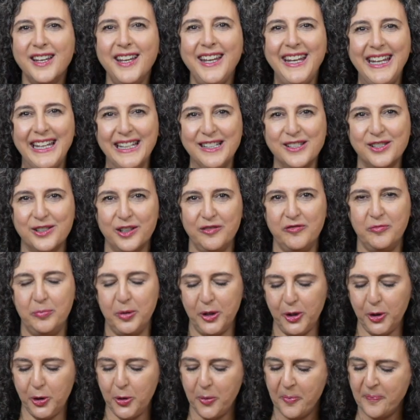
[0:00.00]
a hint of
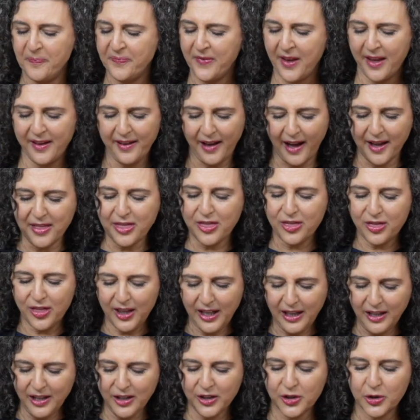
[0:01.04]
blue. I
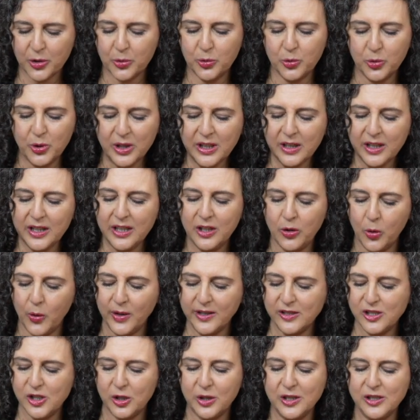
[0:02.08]
think you're really
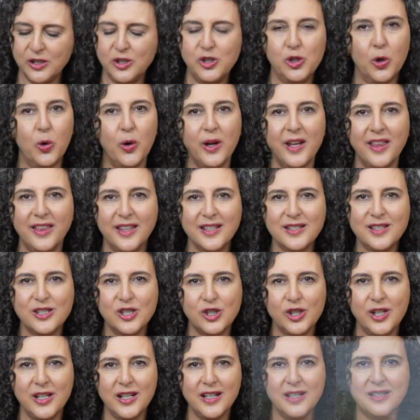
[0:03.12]
going to enjoy this
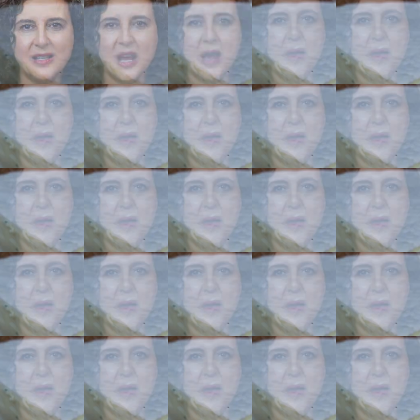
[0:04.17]
cheese,